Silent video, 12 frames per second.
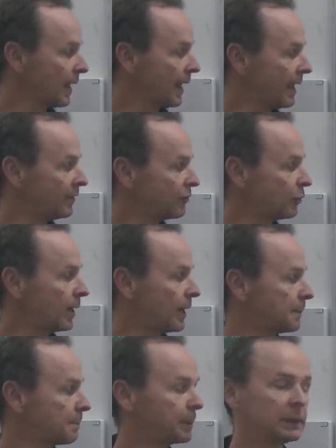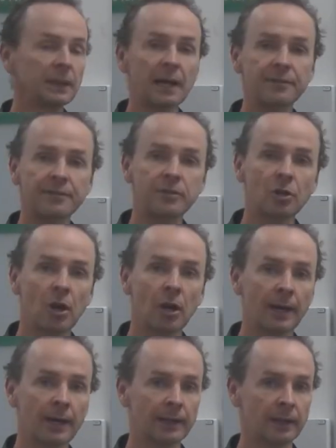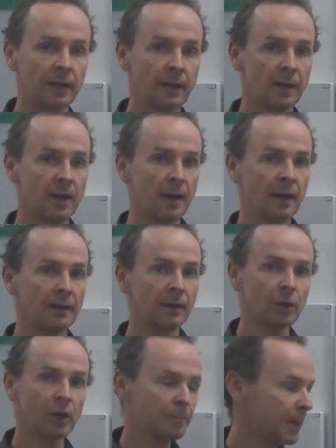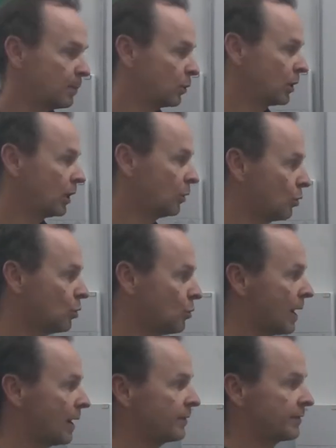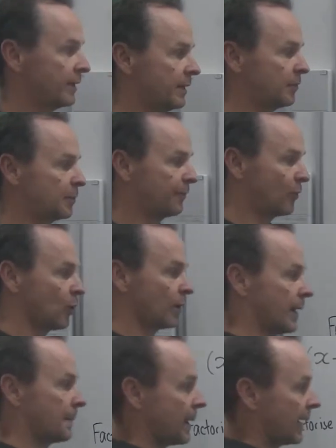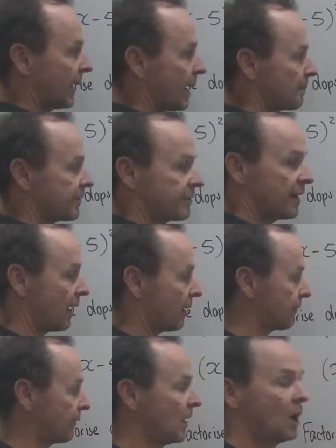X squared plus 9. Now, a lot of people go, oh, I haven't seen this before, and they make up stuff.